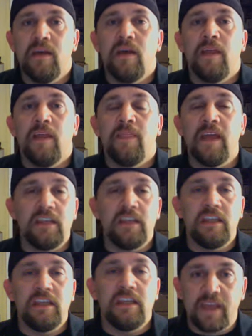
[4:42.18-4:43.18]
then
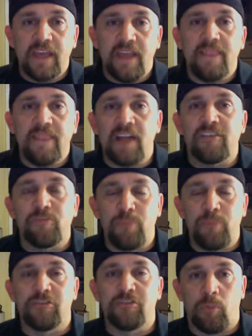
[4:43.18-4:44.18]
you will get that
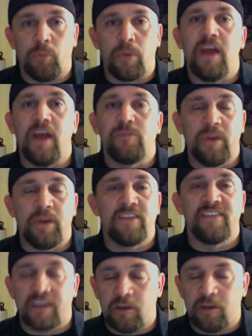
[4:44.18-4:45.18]
special price
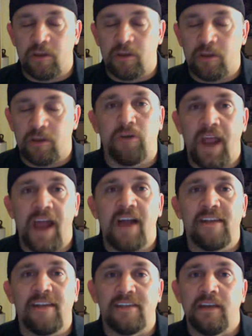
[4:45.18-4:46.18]
because the computer
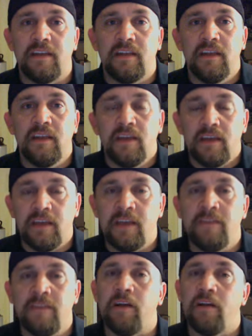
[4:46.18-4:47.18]
has it
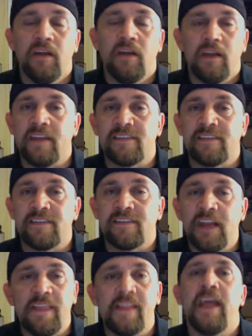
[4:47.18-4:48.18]
in there. It's not
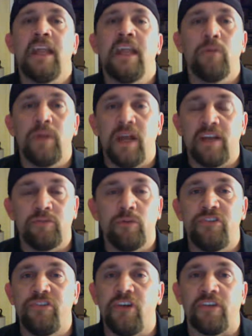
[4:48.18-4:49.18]
anything that anyone has to
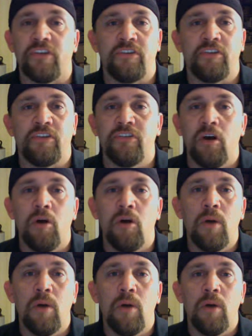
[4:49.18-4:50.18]
adjust. There's
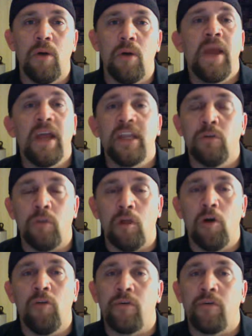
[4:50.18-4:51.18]
no
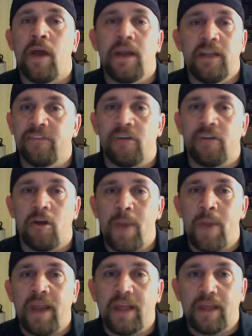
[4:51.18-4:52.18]
manual override. It's automatic.